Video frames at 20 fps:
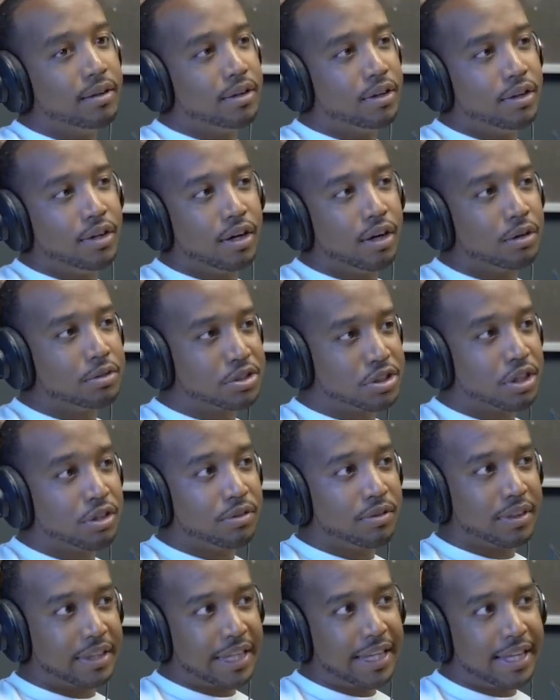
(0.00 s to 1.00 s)
you know
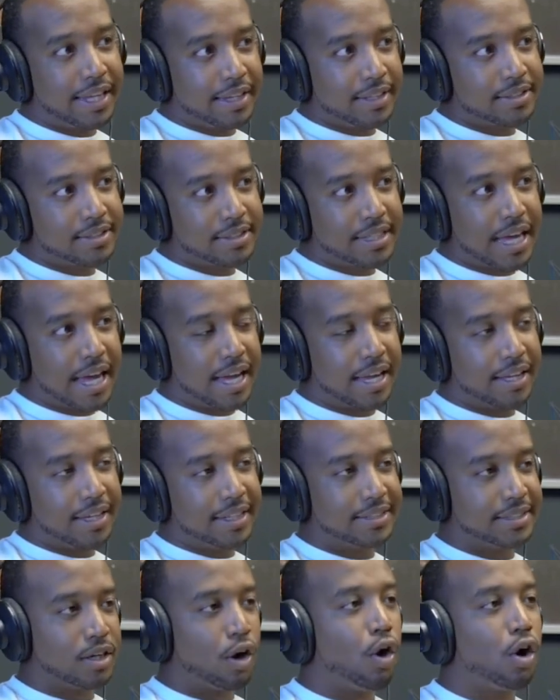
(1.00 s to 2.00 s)
certain things that
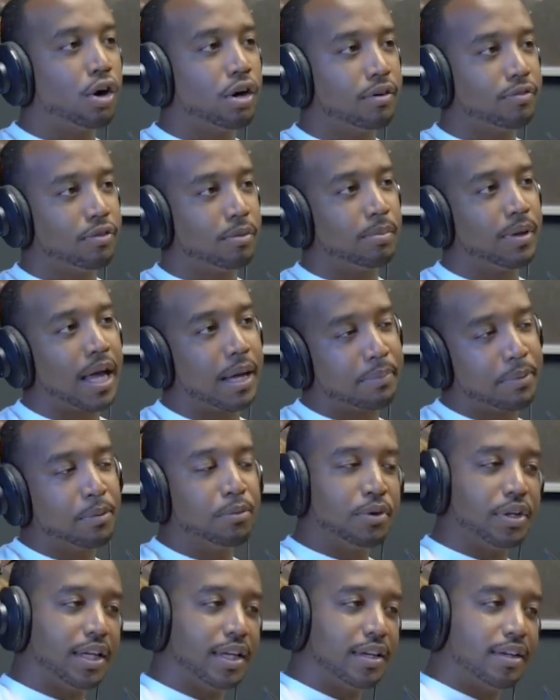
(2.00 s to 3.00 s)
it's harder for black
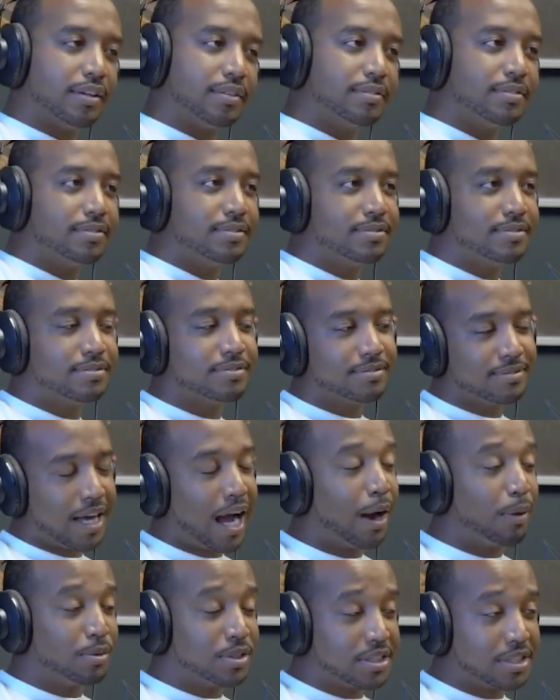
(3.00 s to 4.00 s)
people to get.
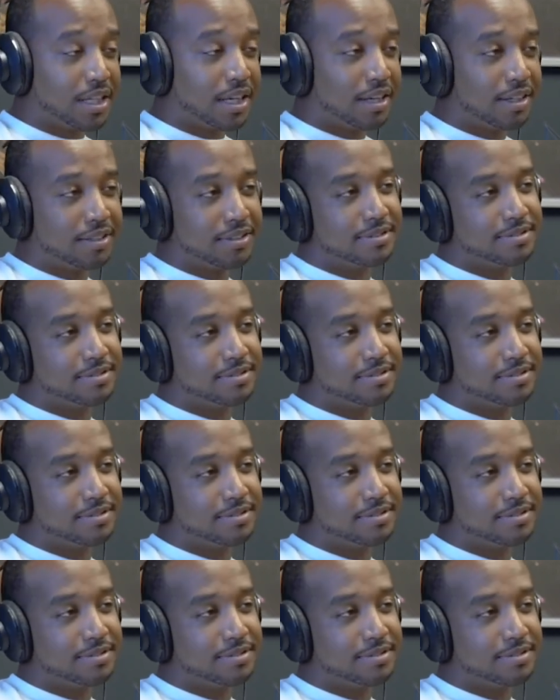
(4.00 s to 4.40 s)
I would say.